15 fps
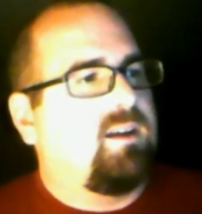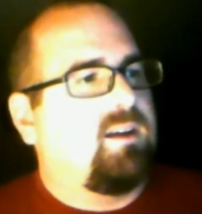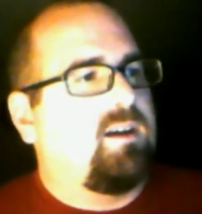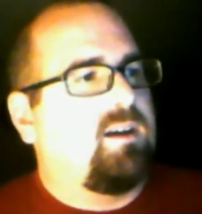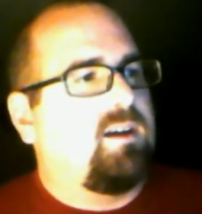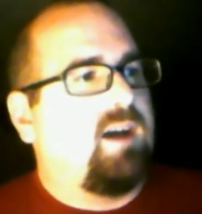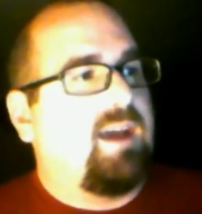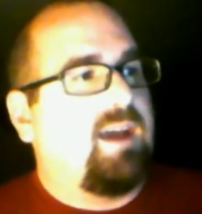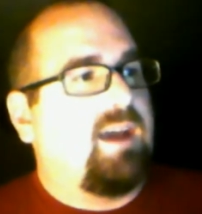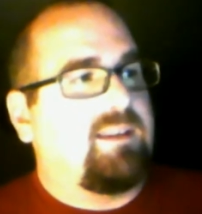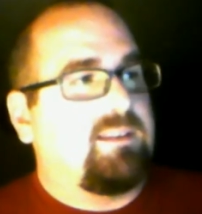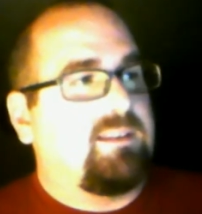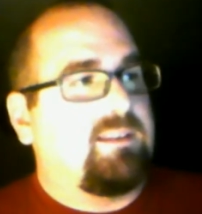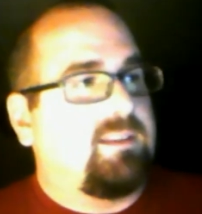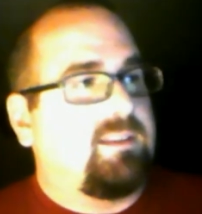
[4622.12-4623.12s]
I'd
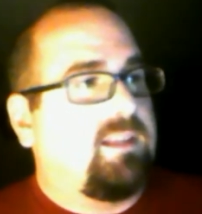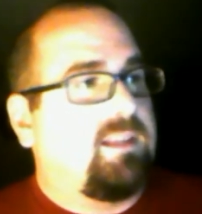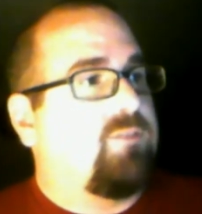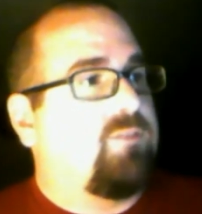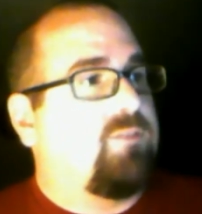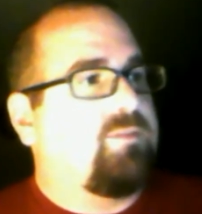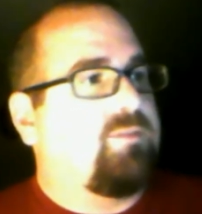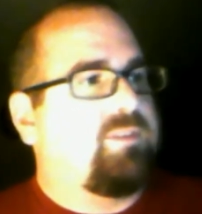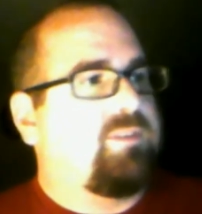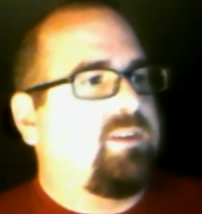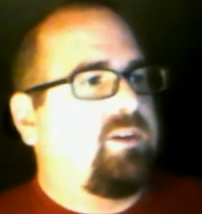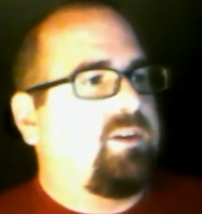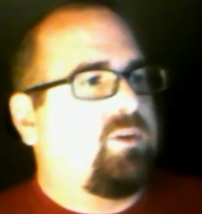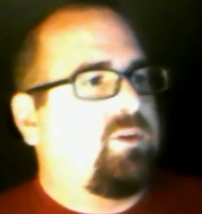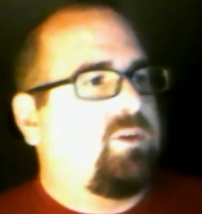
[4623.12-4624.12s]
love to
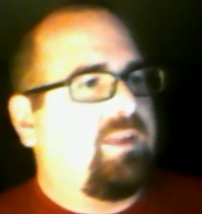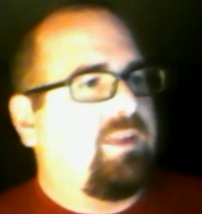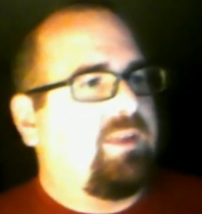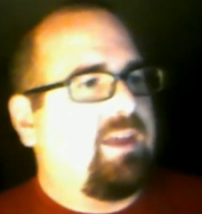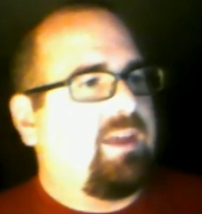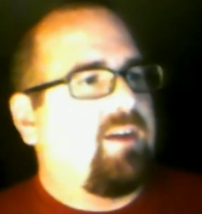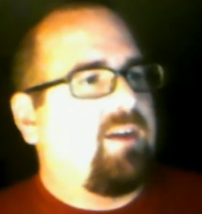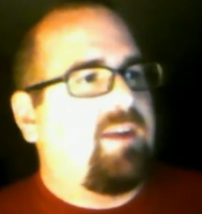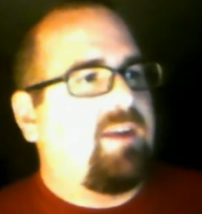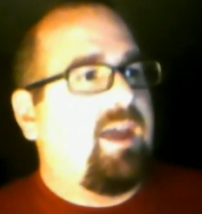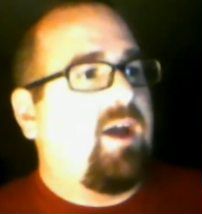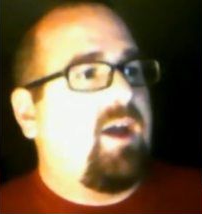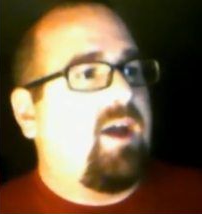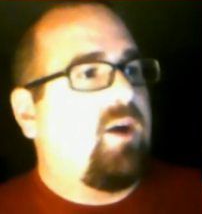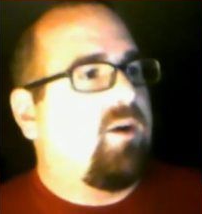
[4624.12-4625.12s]
know where they are
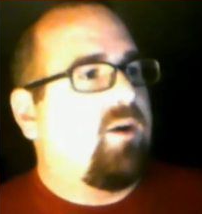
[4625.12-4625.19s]
now.